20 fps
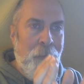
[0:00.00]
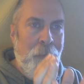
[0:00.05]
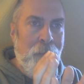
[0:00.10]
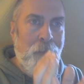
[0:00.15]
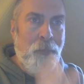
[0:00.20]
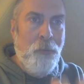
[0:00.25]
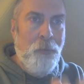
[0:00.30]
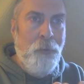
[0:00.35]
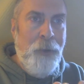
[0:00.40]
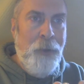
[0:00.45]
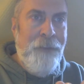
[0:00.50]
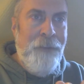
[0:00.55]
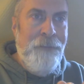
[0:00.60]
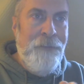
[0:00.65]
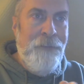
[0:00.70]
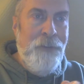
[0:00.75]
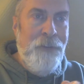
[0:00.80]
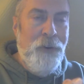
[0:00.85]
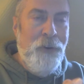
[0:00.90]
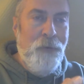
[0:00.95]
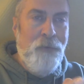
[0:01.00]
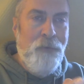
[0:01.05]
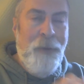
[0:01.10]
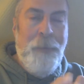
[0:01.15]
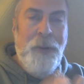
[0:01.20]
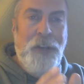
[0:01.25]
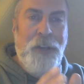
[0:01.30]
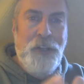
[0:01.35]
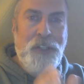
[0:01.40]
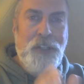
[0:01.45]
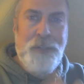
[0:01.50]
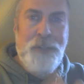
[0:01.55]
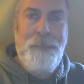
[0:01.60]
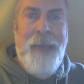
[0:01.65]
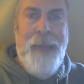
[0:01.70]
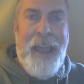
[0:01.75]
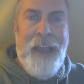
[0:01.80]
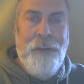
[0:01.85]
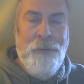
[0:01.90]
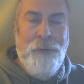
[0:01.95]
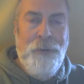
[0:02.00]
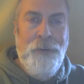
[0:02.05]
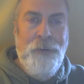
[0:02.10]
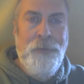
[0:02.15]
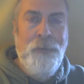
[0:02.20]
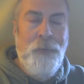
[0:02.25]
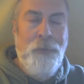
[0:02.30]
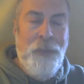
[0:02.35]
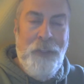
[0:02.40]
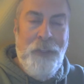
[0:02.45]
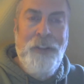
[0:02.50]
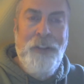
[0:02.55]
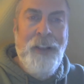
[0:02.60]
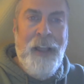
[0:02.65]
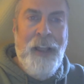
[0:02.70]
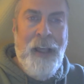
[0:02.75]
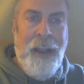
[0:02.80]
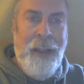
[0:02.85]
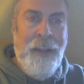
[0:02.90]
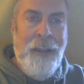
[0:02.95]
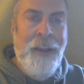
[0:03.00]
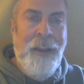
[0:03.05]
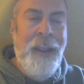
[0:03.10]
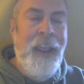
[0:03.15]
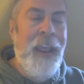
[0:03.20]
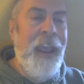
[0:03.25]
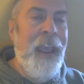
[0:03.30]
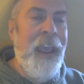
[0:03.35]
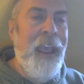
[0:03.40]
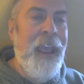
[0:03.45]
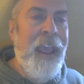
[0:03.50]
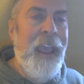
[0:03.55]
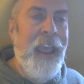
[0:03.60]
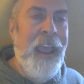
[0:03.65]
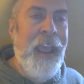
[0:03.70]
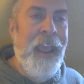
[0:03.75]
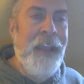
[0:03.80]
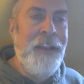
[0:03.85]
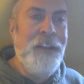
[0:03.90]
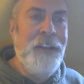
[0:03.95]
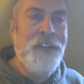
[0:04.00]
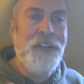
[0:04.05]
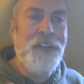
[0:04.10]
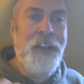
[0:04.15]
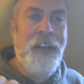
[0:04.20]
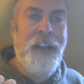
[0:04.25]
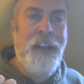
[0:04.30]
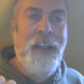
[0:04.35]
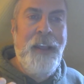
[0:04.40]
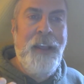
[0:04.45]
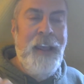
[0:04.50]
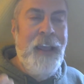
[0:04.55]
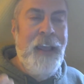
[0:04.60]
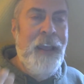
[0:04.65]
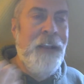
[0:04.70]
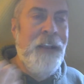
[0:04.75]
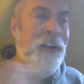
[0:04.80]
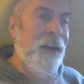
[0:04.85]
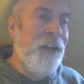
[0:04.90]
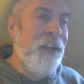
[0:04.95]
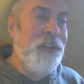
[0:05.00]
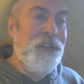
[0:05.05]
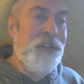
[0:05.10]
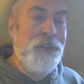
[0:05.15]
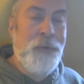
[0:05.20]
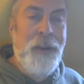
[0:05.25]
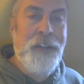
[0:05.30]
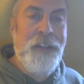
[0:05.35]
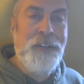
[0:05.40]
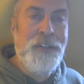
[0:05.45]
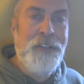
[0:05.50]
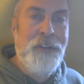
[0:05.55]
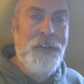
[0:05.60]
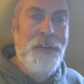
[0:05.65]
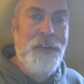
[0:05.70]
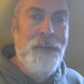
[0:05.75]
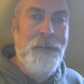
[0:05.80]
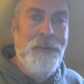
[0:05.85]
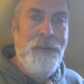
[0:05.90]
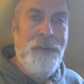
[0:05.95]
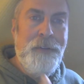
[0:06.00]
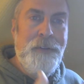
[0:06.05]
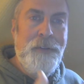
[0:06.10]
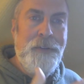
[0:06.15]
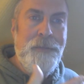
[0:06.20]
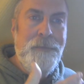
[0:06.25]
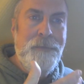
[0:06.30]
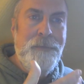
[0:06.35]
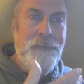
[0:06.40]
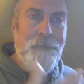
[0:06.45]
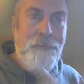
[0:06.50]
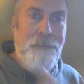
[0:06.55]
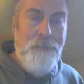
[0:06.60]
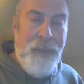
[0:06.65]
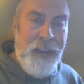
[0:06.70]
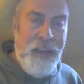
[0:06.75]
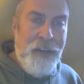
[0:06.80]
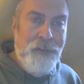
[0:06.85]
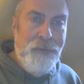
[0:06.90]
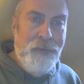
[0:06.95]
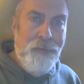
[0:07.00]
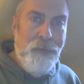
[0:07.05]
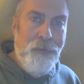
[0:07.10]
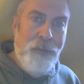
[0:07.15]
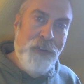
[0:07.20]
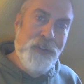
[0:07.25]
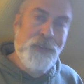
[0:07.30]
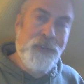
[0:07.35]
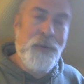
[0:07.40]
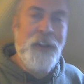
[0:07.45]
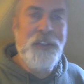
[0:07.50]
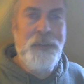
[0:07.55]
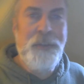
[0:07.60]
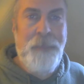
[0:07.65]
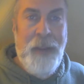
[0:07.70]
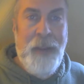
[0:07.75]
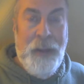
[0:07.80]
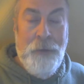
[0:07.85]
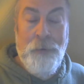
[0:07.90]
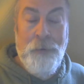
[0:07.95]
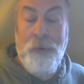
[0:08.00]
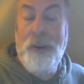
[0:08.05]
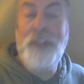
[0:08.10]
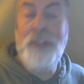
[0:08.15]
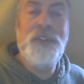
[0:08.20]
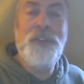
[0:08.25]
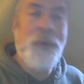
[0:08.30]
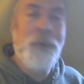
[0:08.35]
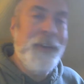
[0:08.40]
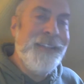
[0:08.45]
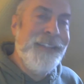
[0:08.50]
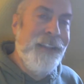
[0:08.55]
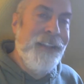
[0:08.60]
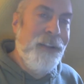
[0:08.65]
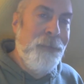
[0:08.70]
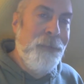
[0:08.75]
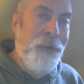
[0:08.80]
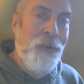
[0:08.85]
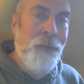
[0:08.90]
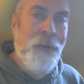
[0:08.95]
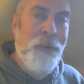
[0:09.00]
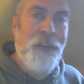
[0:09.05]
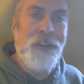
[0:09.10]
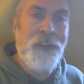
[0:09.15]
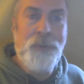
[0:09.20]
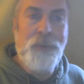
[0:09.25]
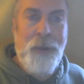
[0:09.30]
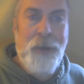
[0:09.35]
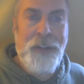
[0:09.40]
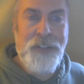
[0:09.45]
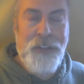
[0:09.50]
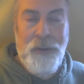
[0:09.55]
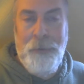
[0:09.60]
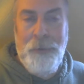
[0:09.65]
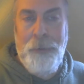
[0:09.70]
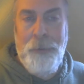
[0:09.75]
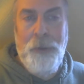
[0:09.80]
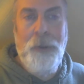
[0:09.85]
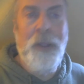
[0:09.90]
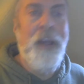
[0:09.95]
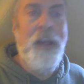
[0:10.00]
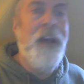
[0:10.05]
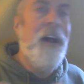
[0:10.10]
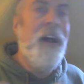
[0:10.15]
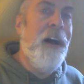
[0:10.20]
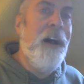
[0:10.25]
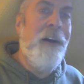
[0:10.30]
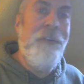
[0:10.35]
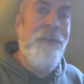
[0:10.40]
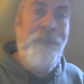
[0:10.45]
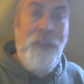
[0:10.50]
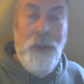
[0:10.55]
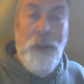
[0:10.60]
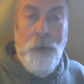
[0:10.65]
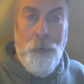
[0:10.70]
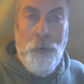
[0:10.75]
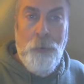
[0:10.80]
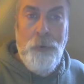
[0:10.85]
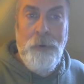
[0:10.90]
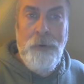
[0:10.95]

brief repetitious pattern within the line, and it's an unstressed beat with a stressed beat, or an unstressed syllable with a stressed syllable. A few